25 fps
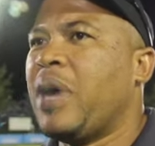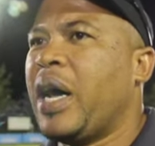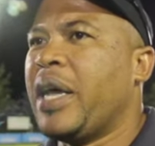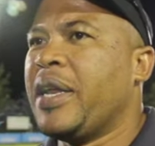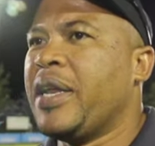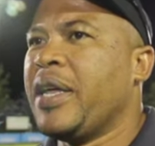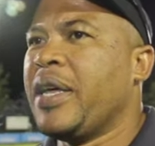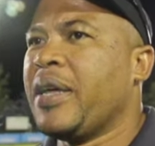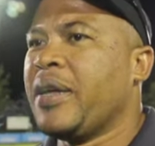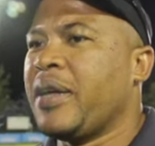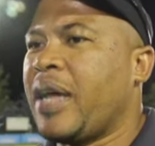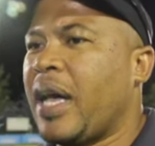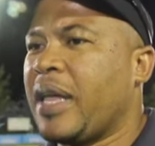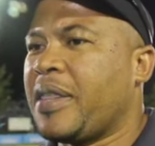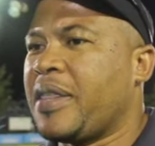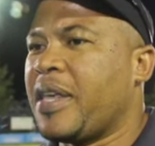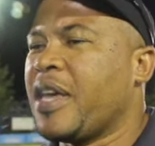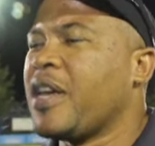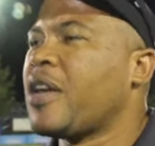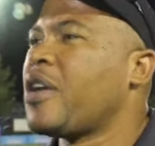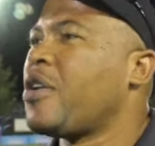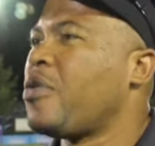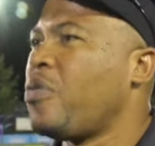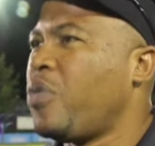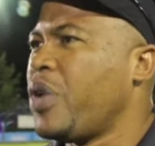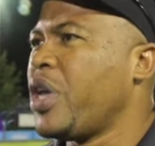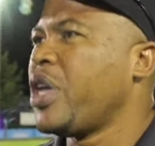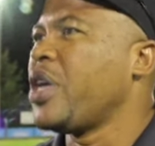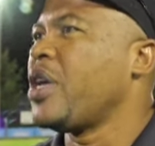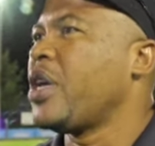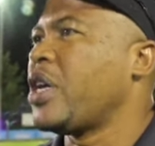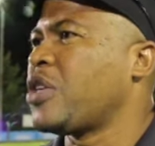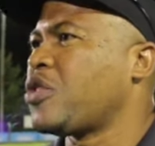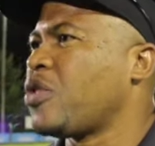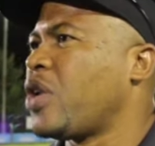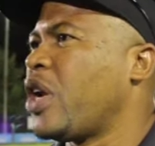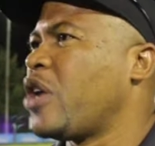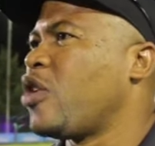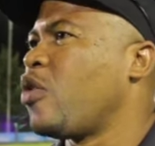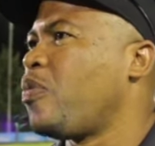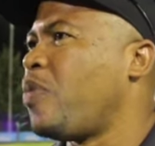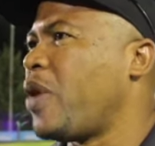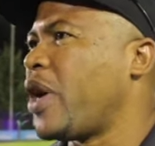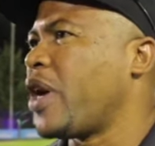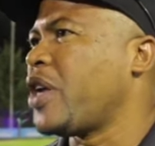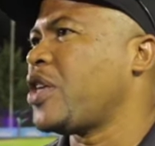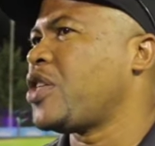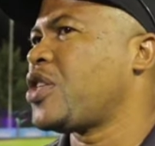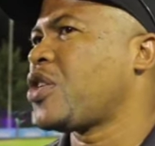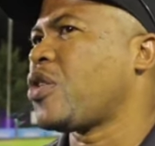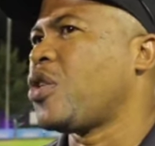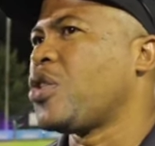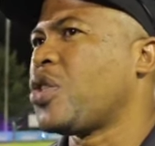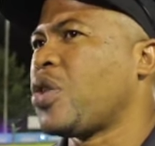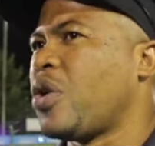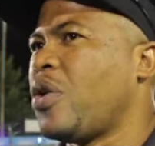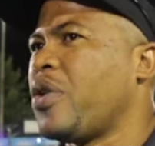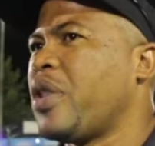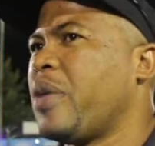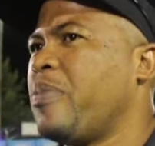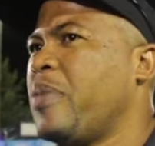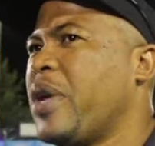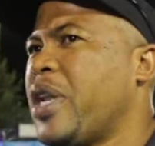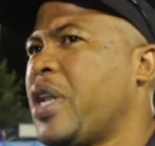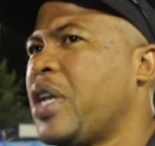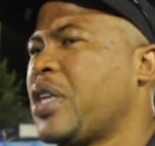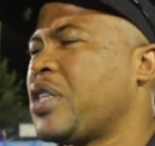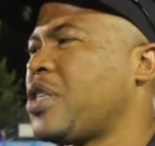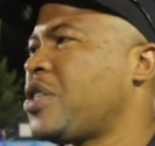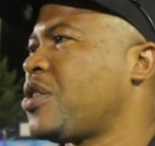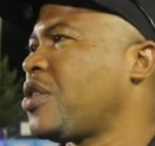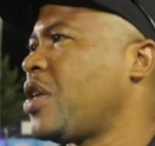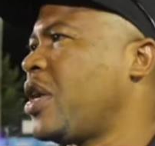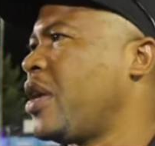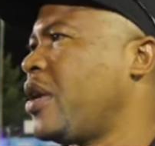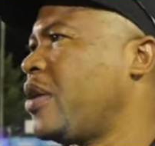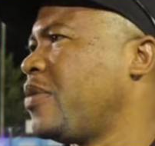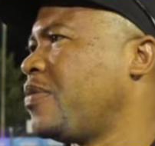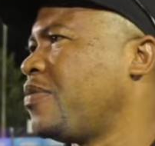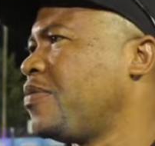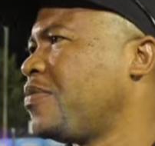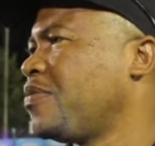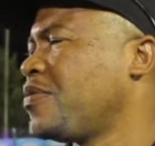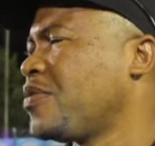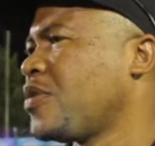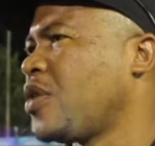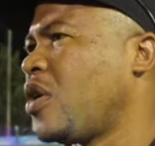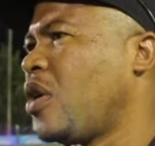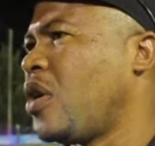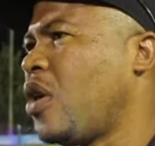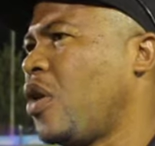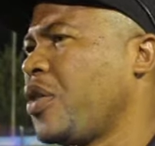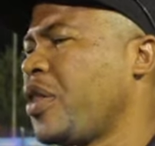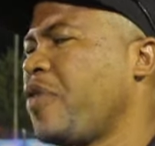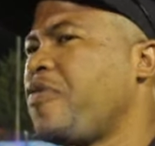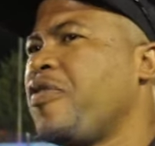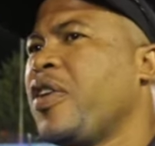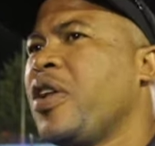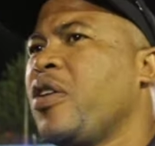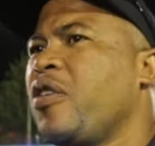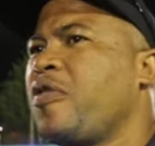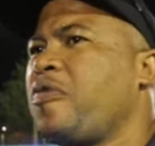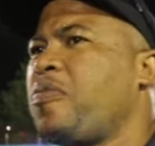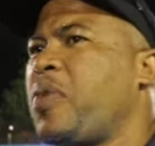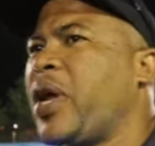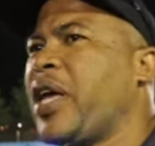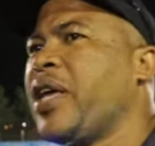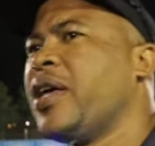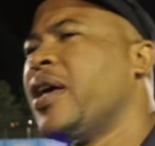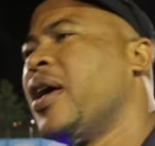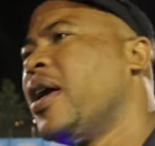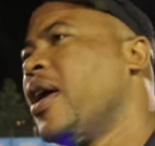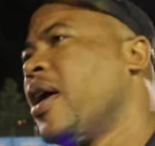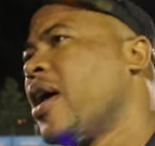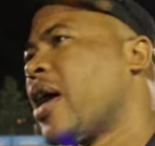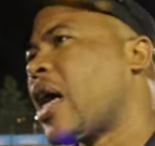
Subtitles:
I think we as Orlando Pirates control the matters on the field of play.